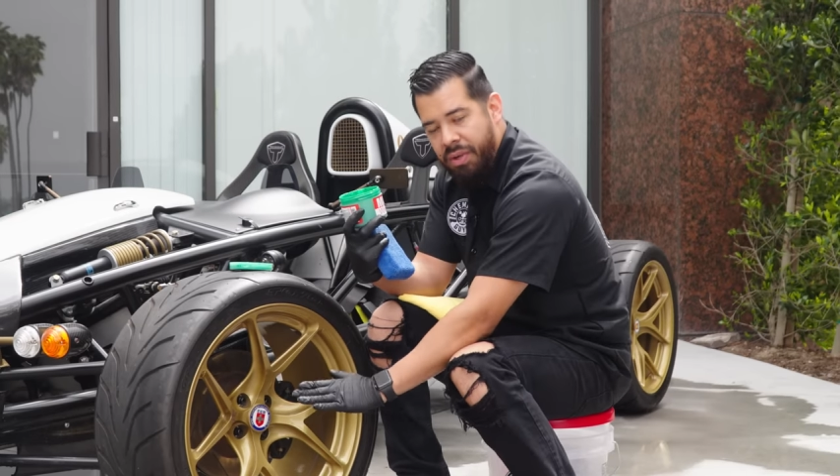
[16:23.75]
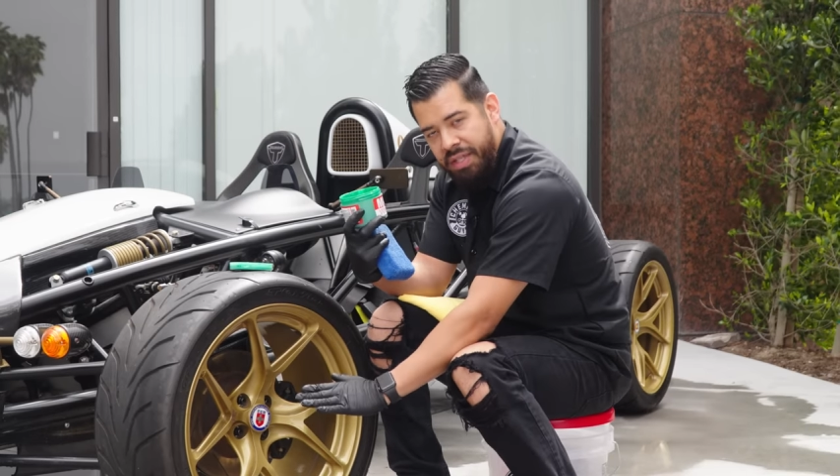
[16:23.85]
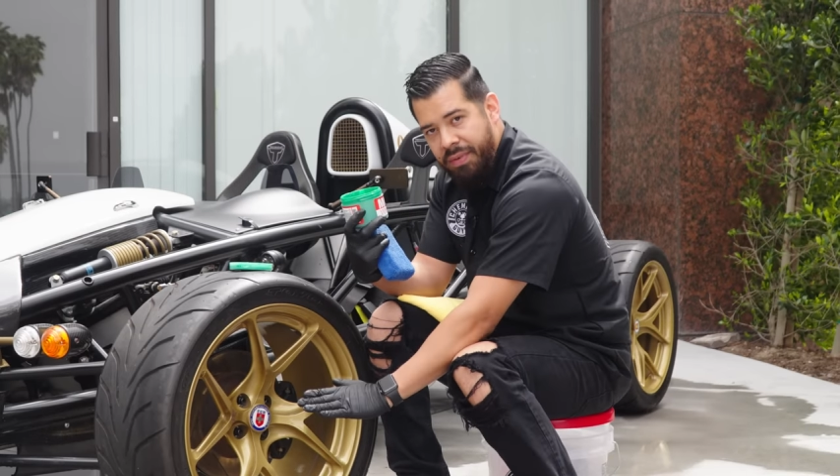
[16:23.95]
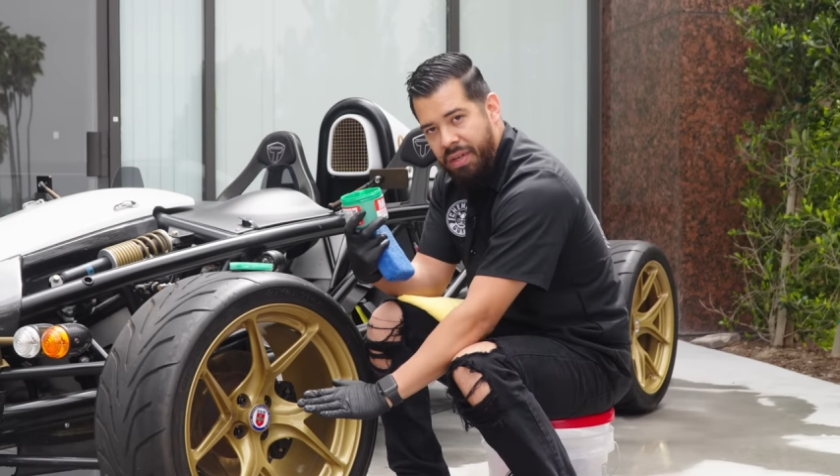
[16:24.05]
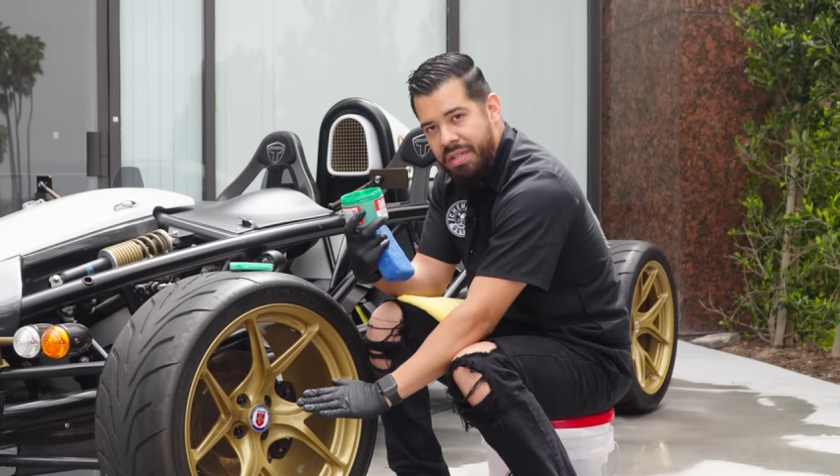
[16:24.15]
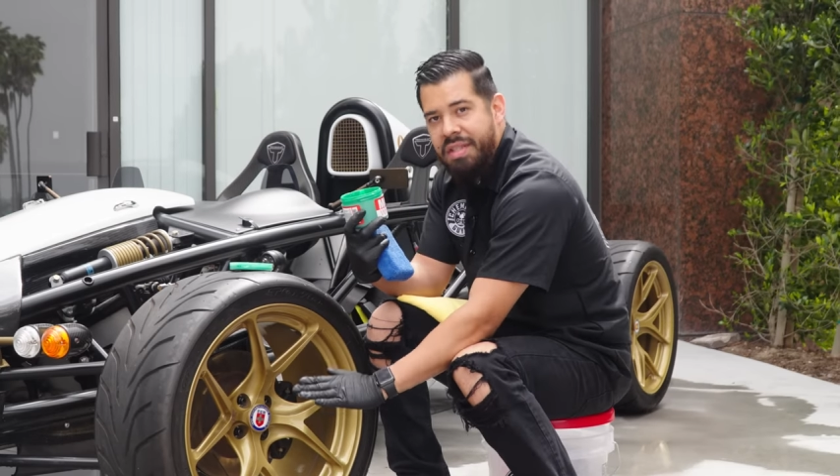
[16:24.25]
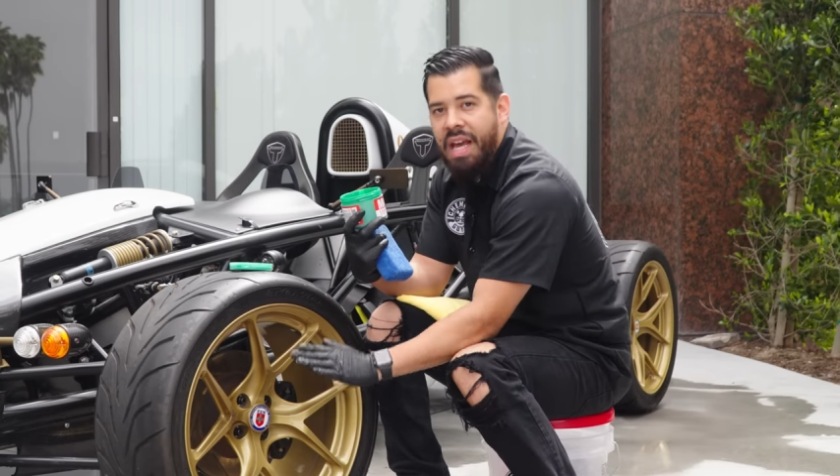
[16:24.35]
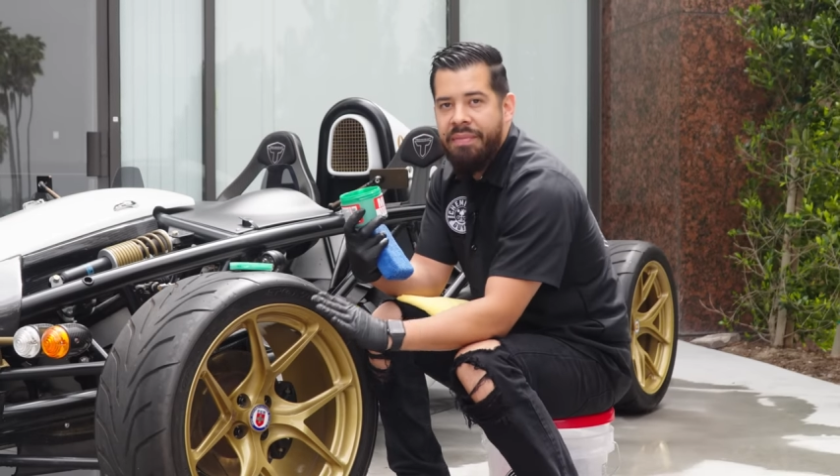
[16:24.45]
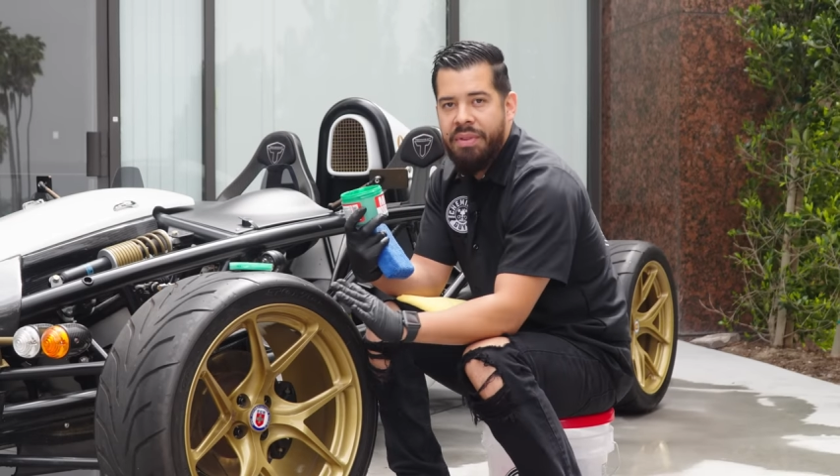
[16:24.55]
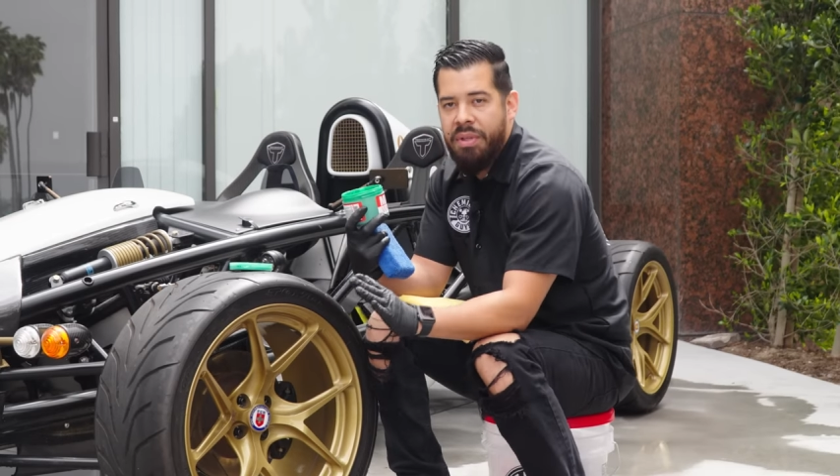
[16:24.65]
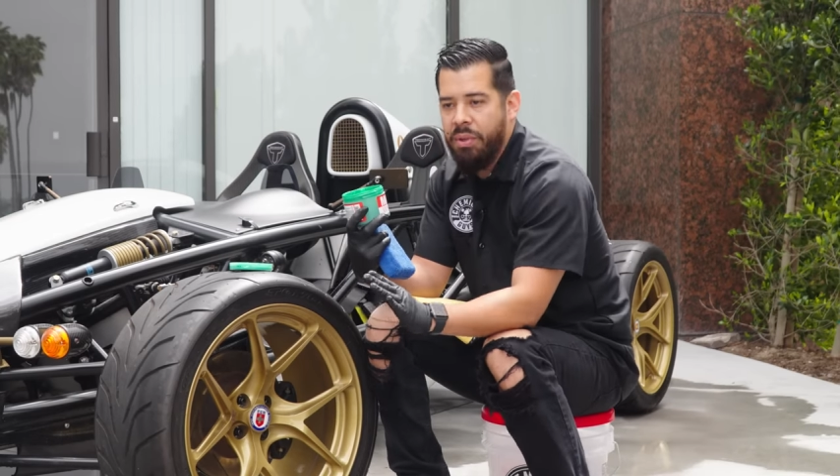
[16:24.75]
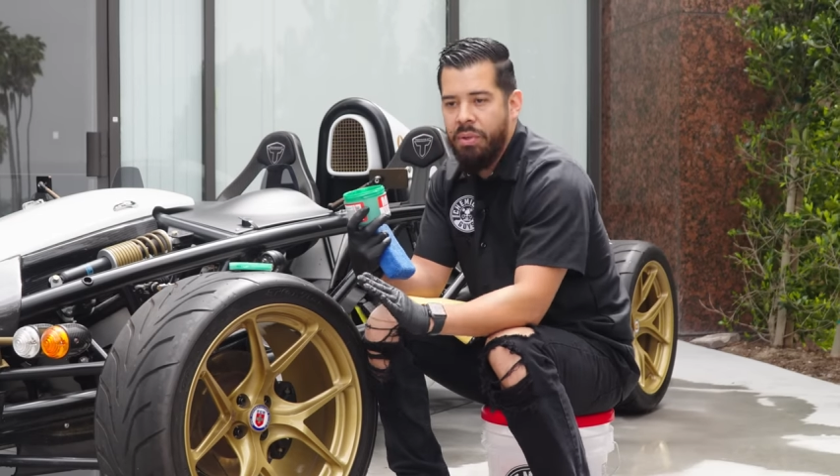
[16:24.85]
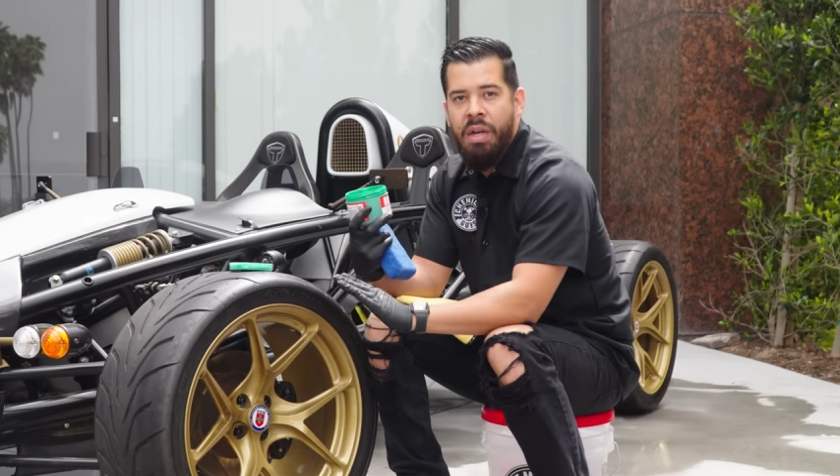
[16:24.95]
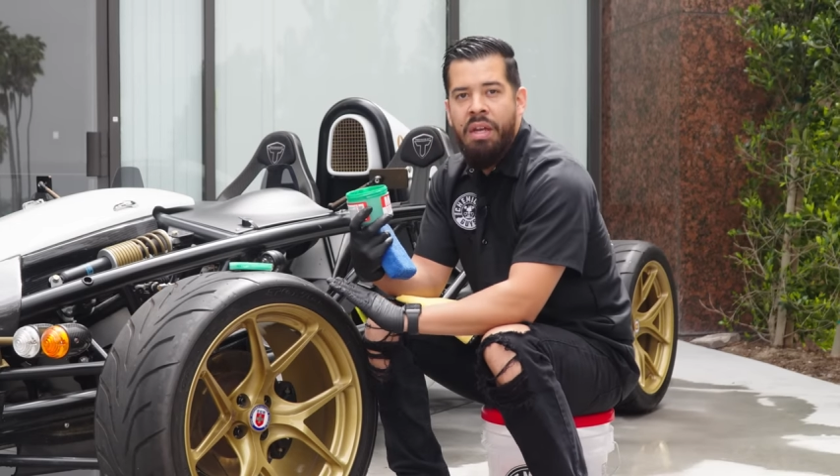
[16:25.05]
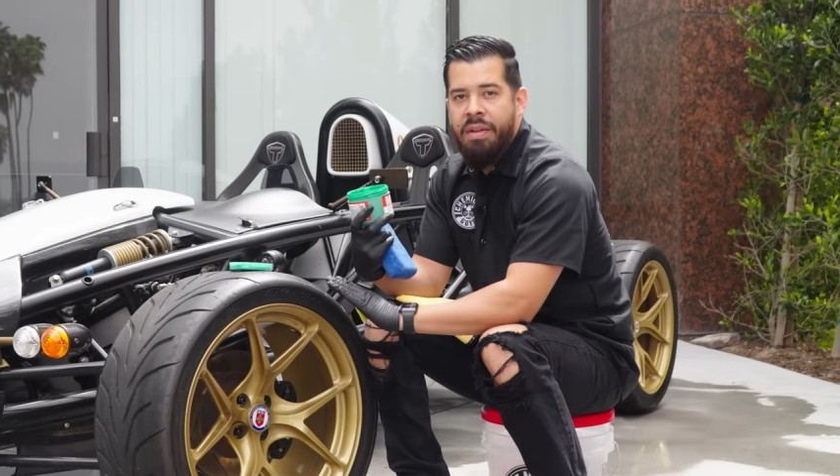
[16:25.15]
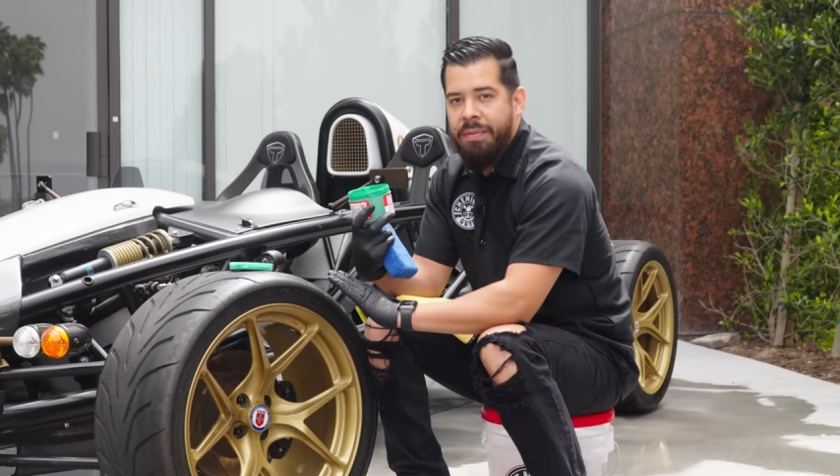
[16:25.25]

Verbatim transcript: coatings first after you